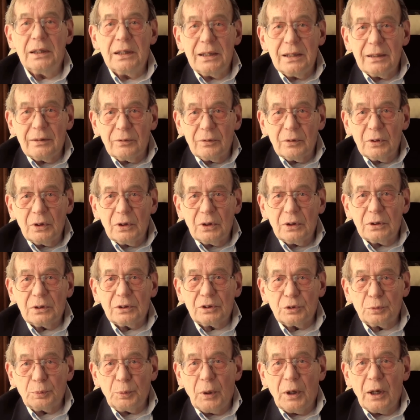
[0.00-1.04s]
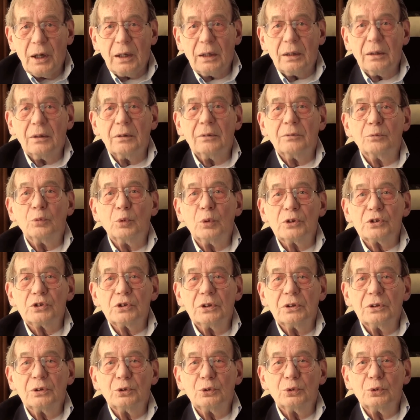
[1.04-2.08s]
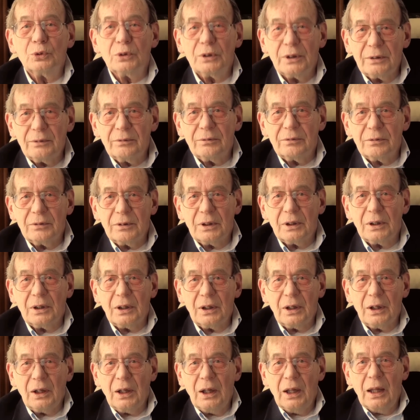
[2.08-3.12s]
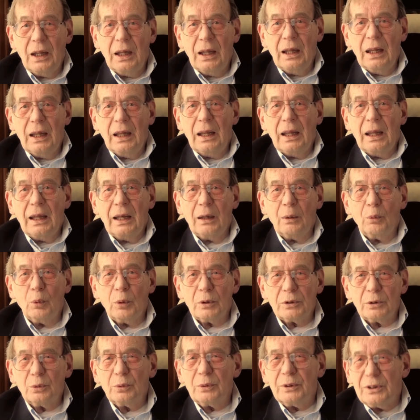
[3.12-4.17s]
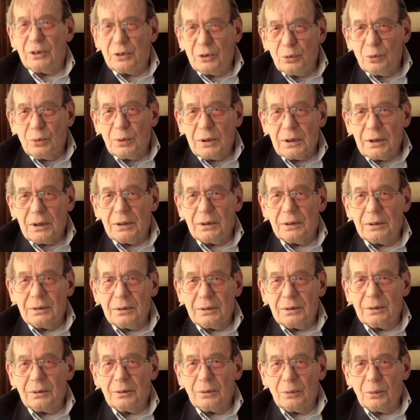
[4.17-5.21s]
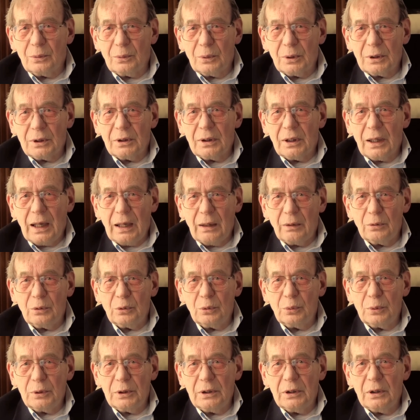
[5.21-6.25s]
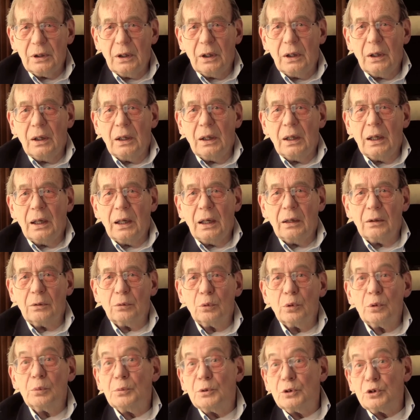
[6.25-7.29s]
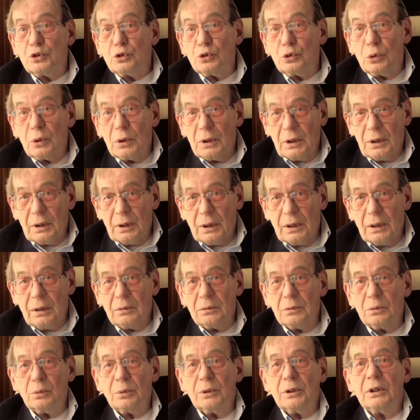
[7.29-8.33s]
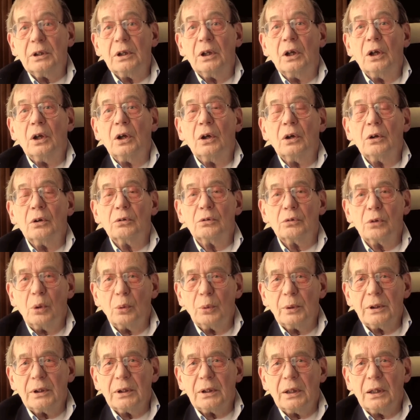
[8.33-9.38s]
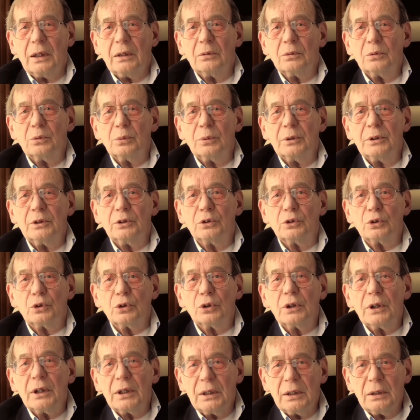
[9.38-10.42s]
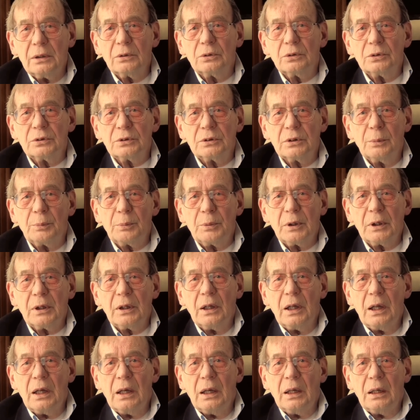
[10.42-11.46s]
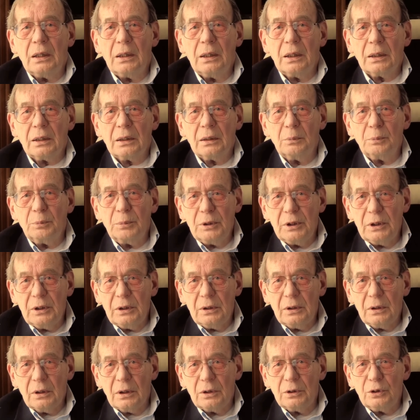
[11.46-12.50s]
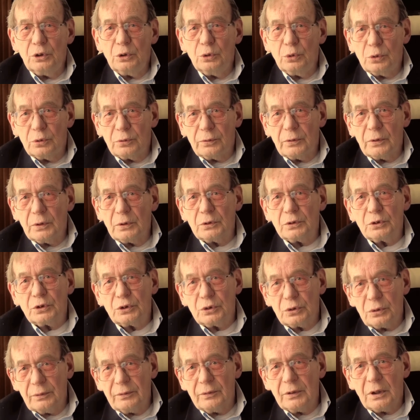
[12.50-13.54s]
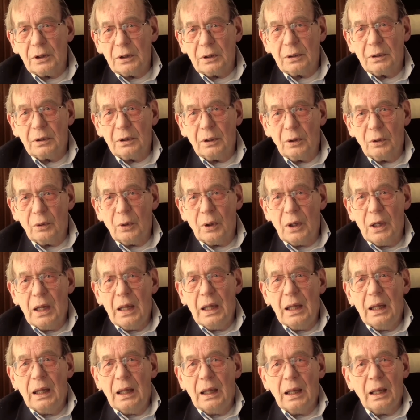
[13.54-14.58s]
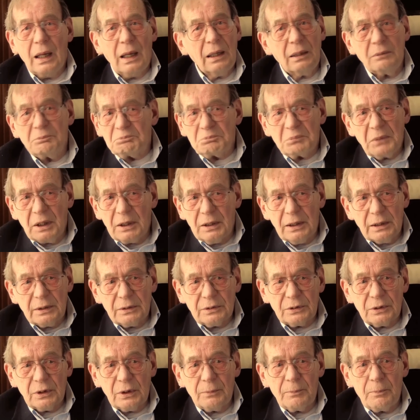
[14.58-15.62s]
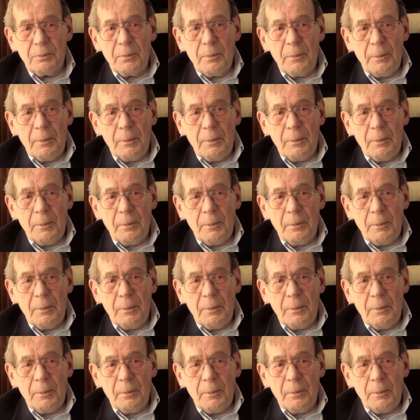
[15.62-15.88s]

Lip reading: given spark of wishing to live. And what do we do with it? How do we mature it? How do we grow it? How do we turn it into something that can be a useful servant? You know, and that's a